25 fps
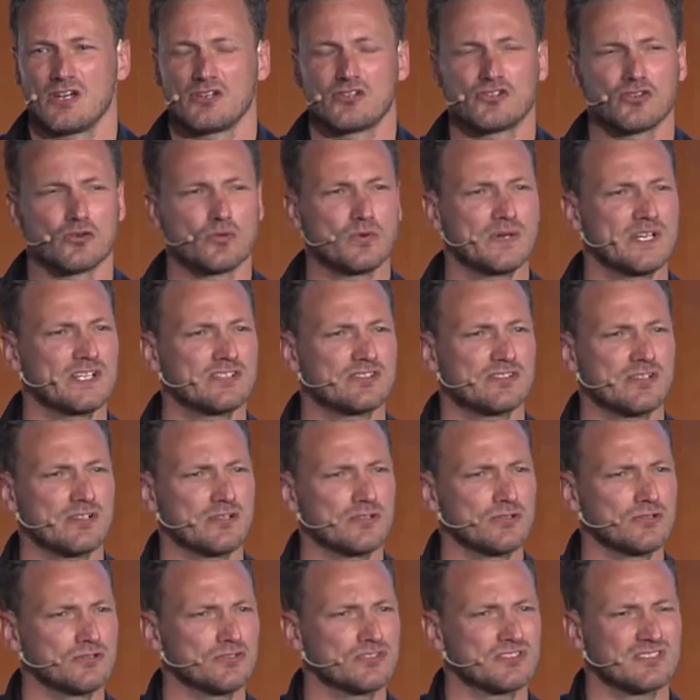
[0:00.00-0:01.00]

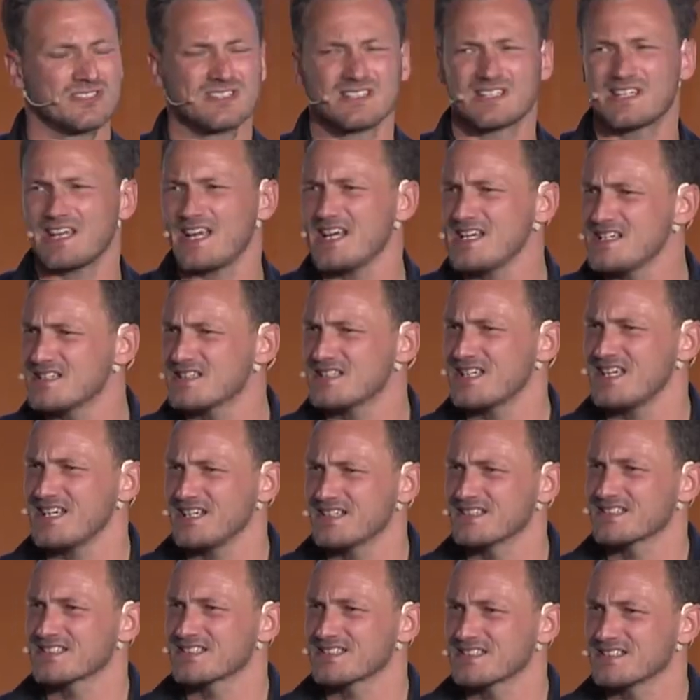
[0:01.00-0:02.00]
Doritos and gay
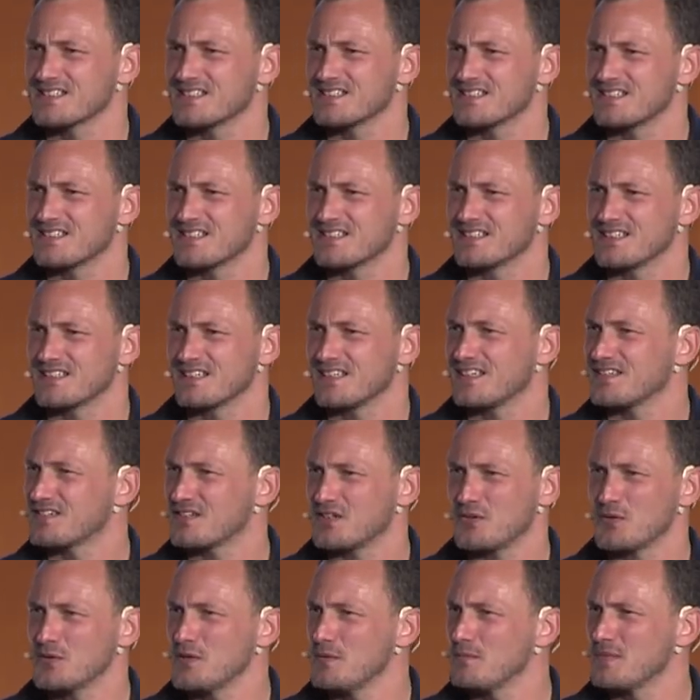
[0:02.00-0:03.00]
sex? Is it
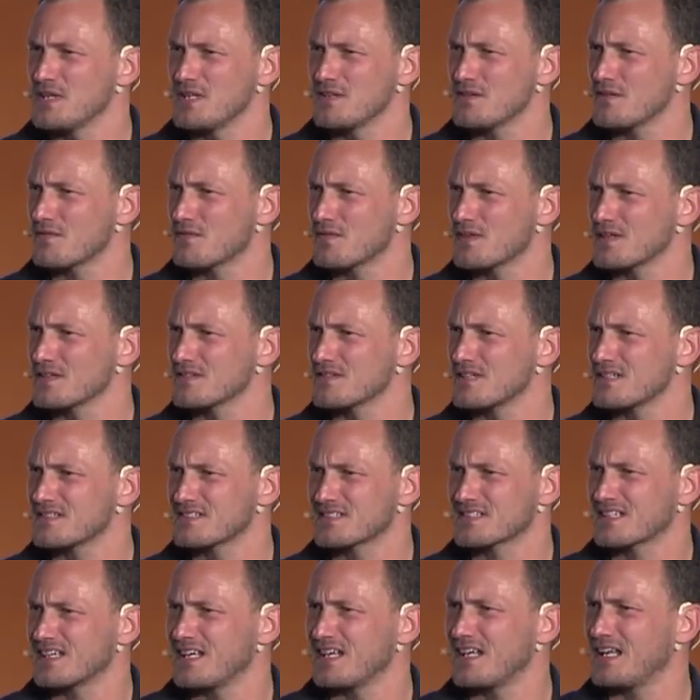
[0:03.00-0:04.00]
only me that thinks that's
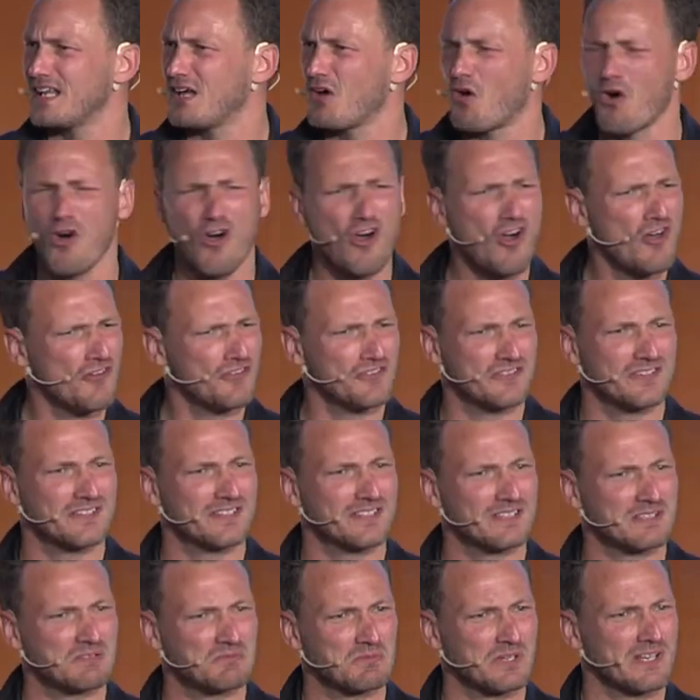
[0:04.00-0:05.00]
kind of odd?
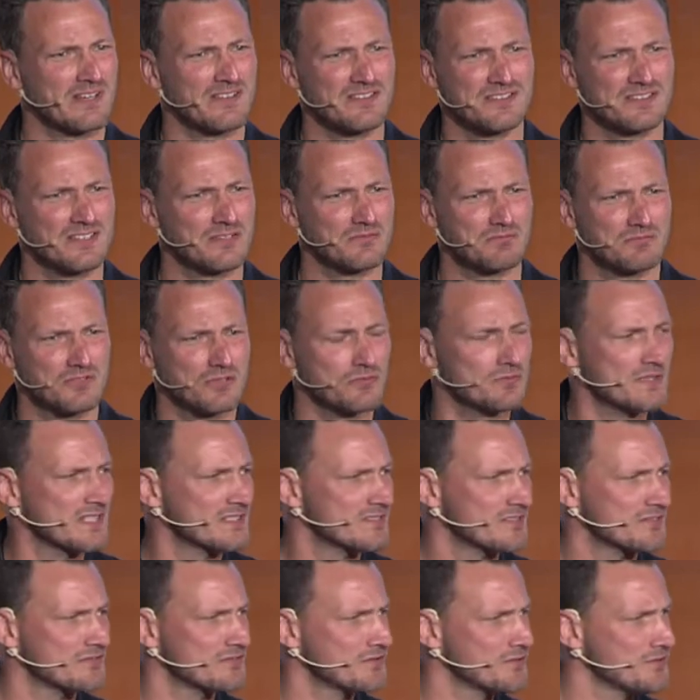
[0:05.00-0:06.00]
What has
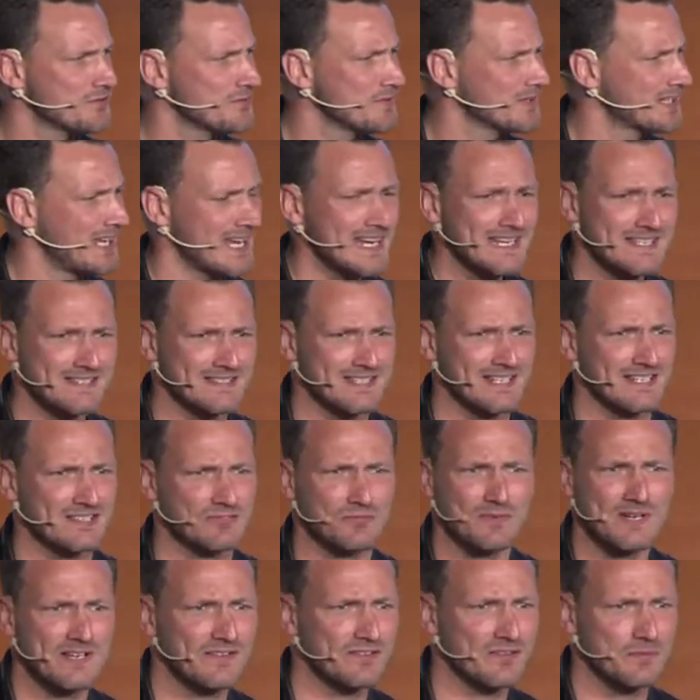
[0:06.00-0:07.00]
Doritos to do with gay sex?
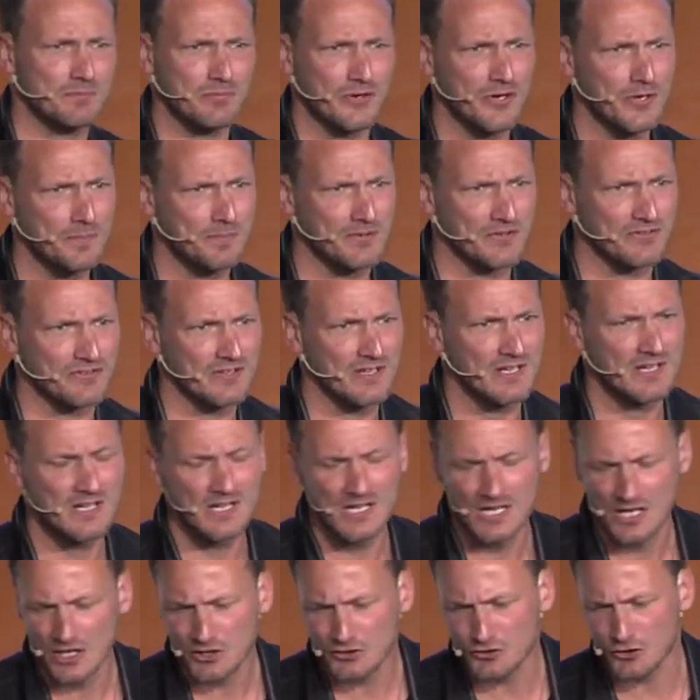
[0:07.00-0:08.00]
Where's the purpose?
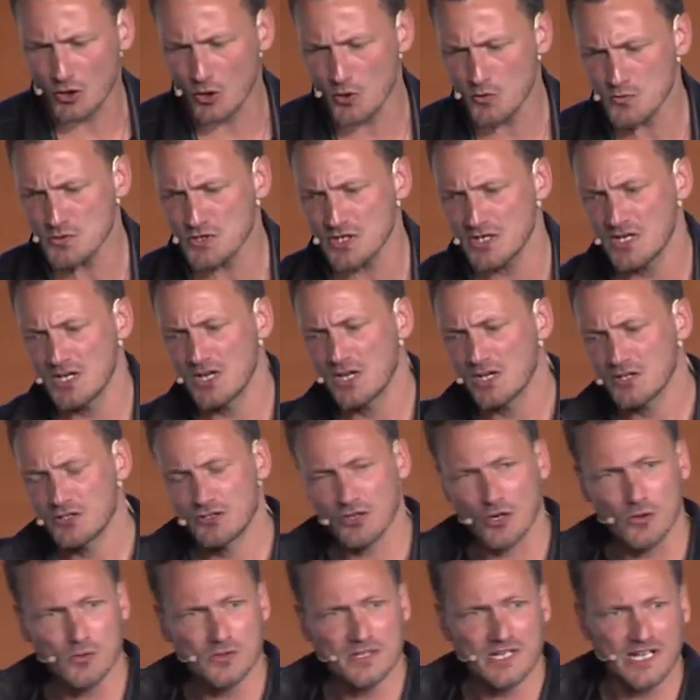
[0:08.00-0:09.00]
Don't
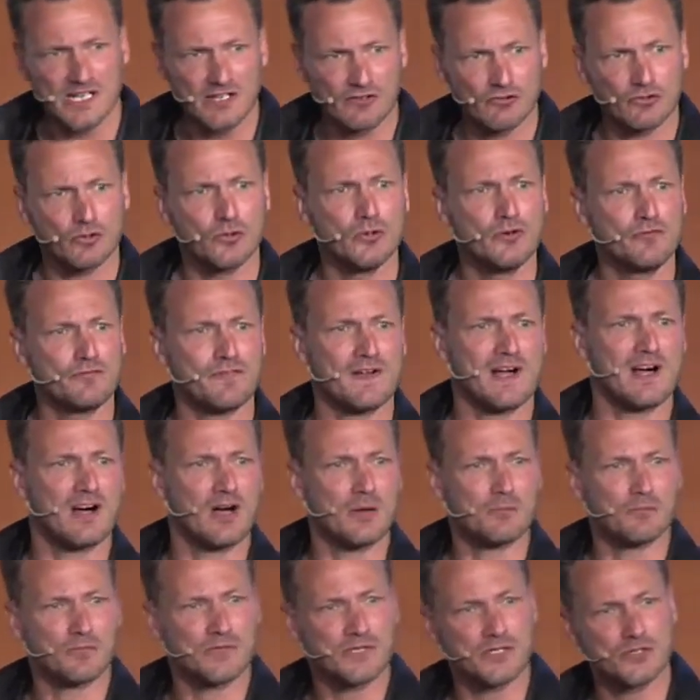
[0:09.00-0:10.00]
get too
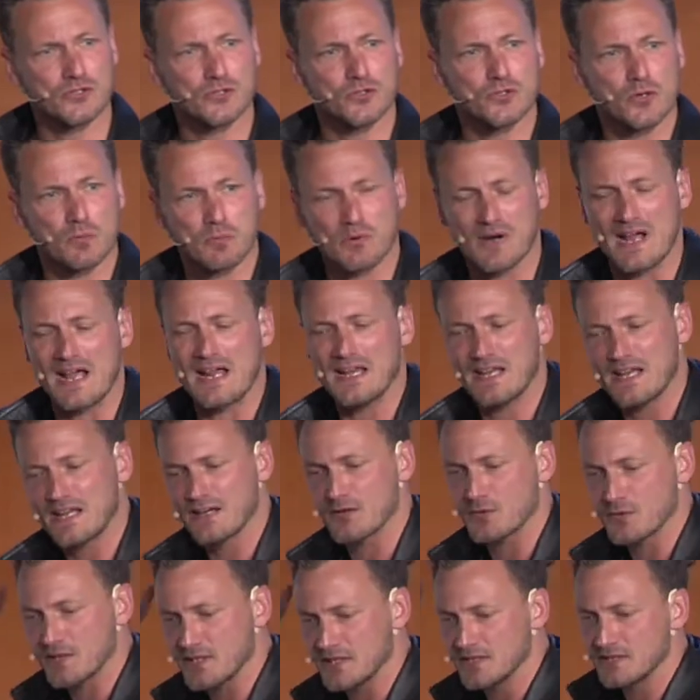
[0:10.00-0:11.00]
far when you do your brand
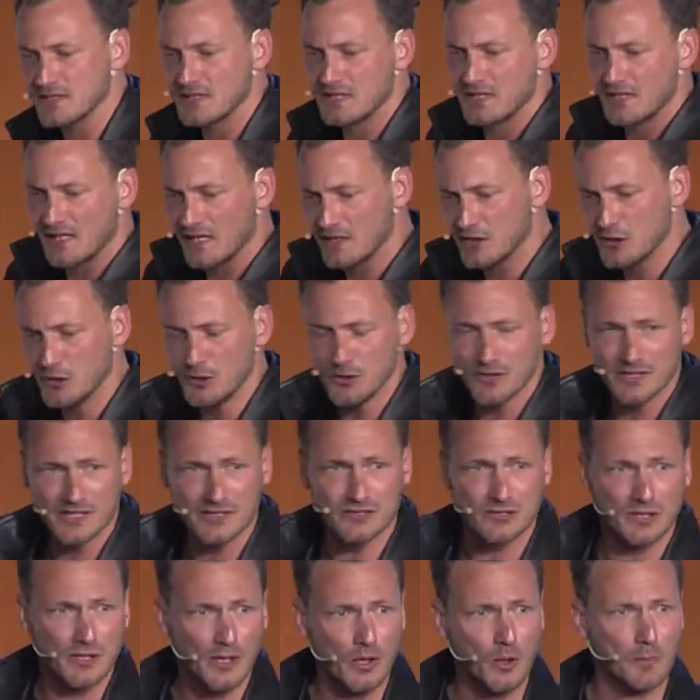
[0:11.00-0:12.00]
lettering and you look at
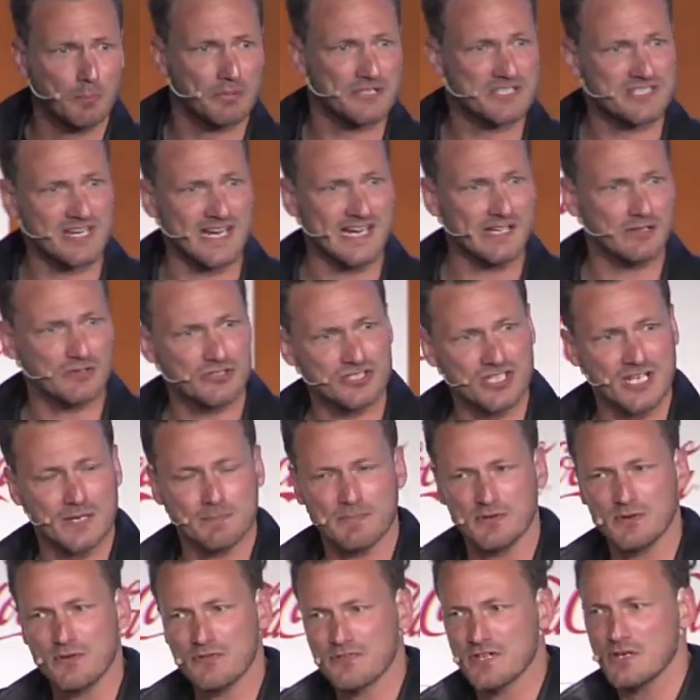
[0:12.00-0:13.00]
your little potato chip
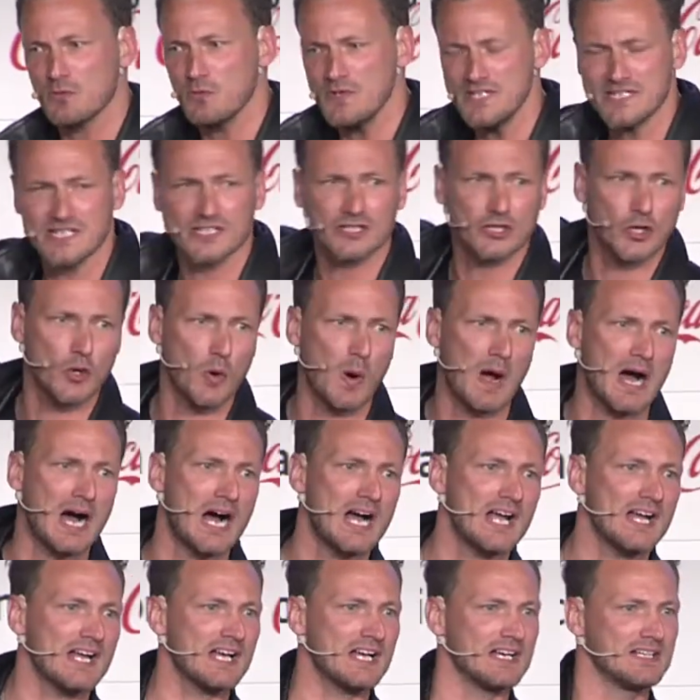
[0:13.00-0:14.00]
and you think, we can go
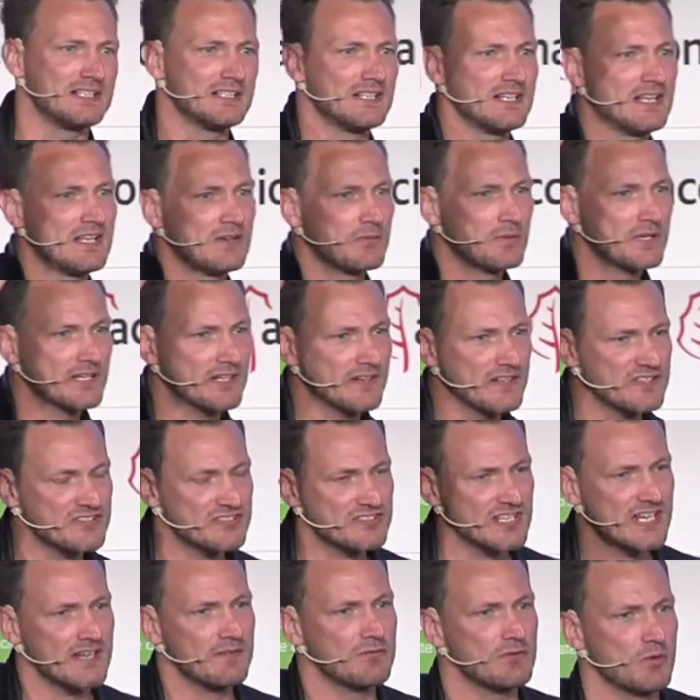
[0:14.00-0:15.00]
higher. We're going to
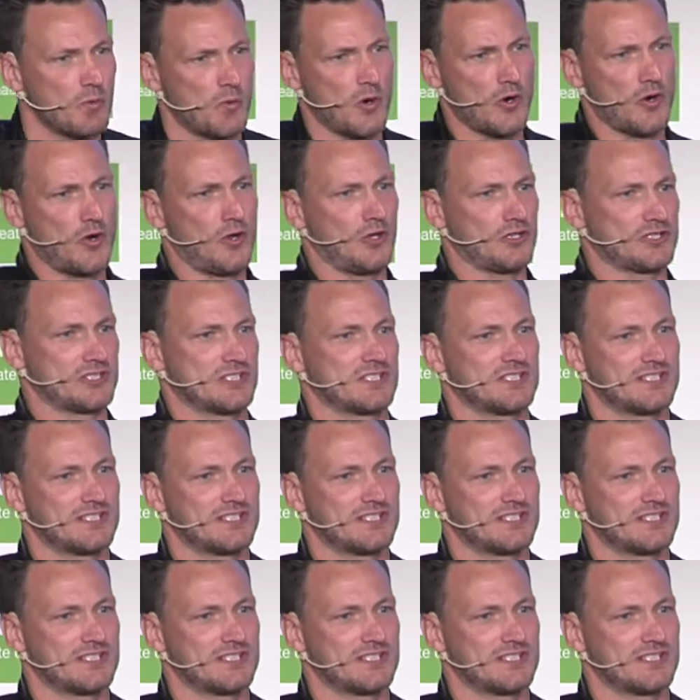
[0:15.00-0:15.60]
save the world.